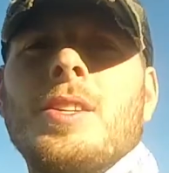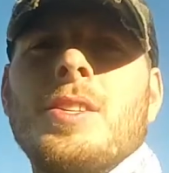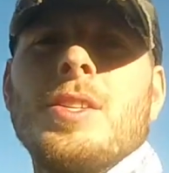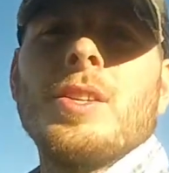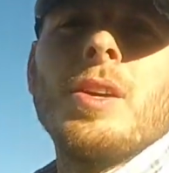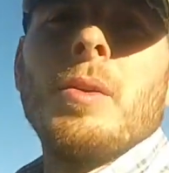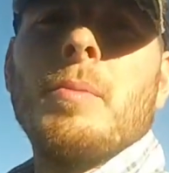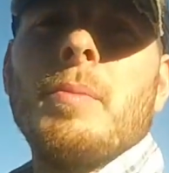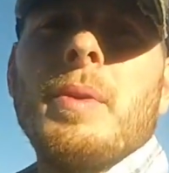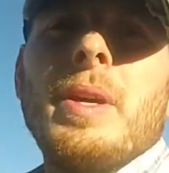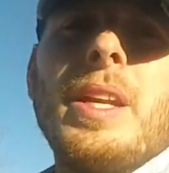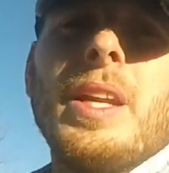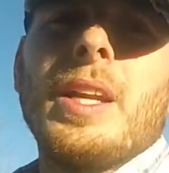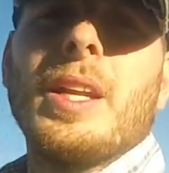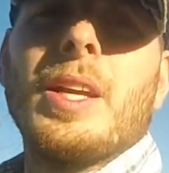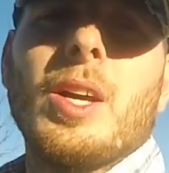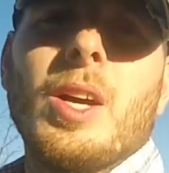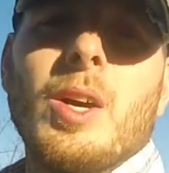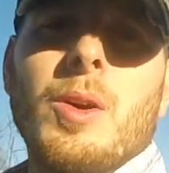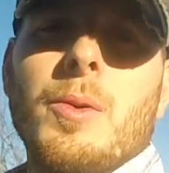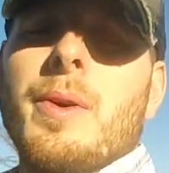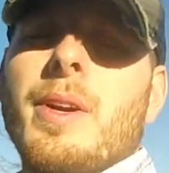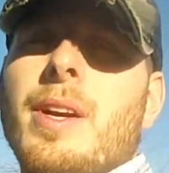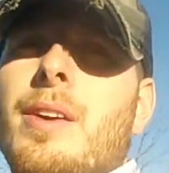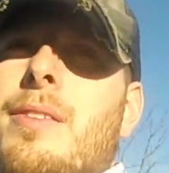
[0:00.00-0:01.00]
So a minute
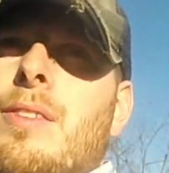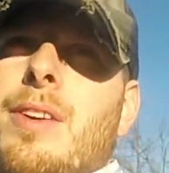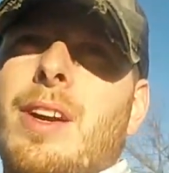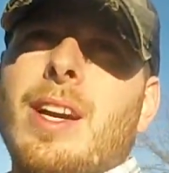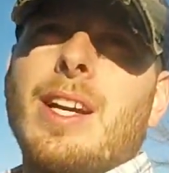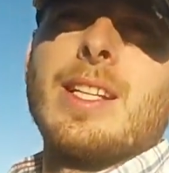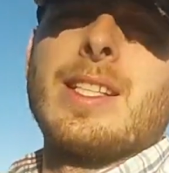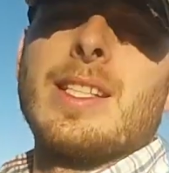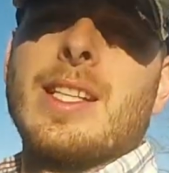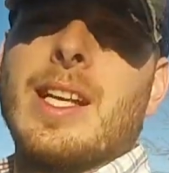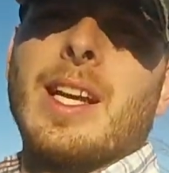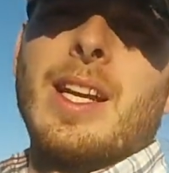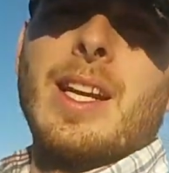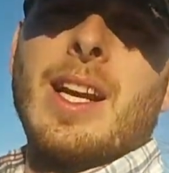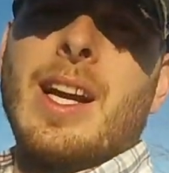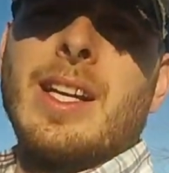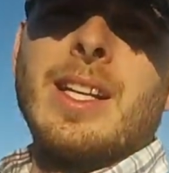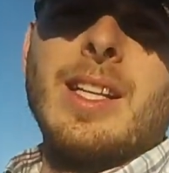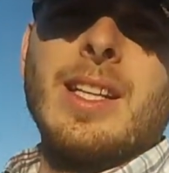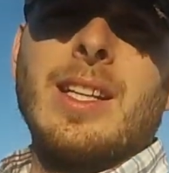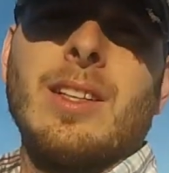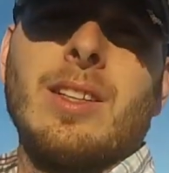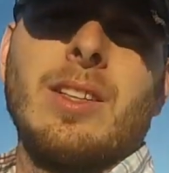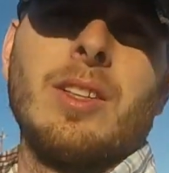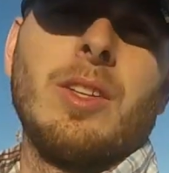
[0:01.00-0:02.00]
ago, whenever I said I
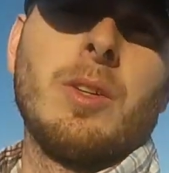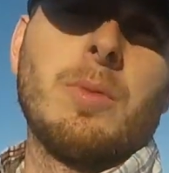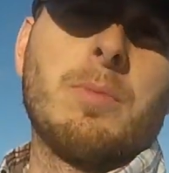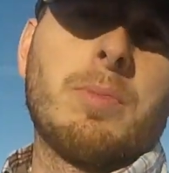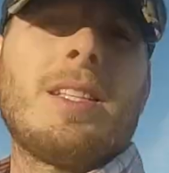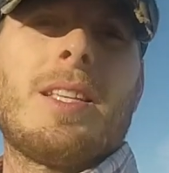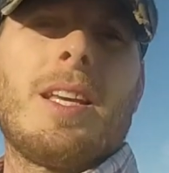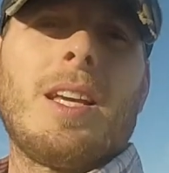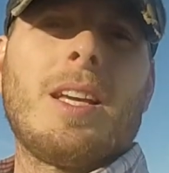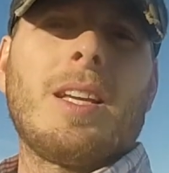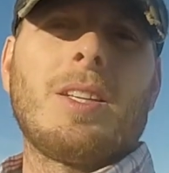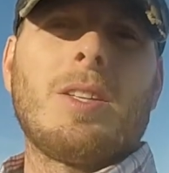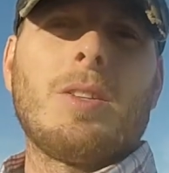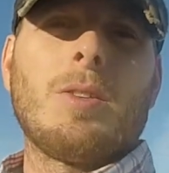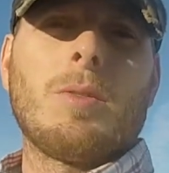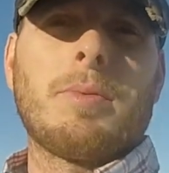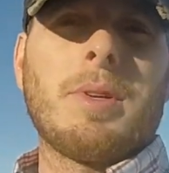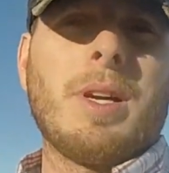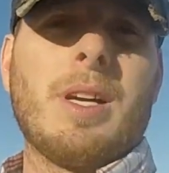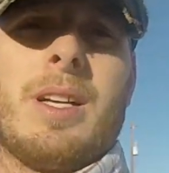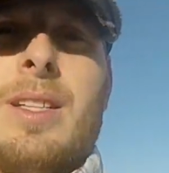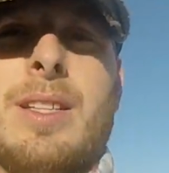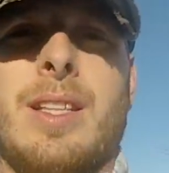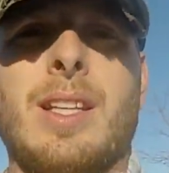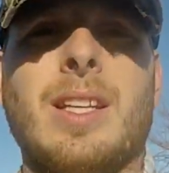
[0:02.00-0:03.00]
need to load up a tank, you're
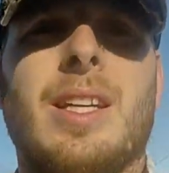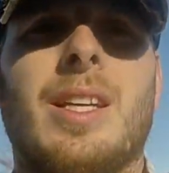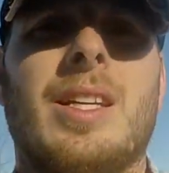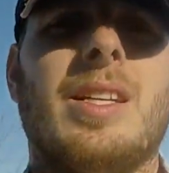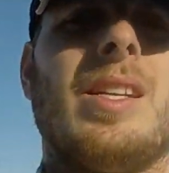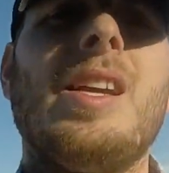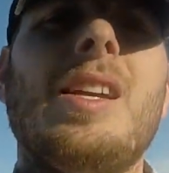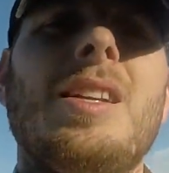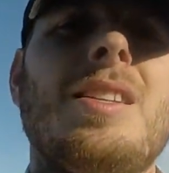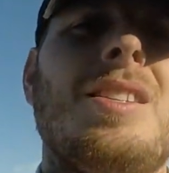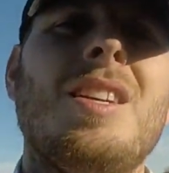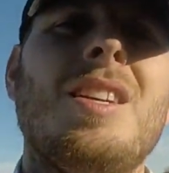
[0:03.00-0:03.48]
probably thinking, hey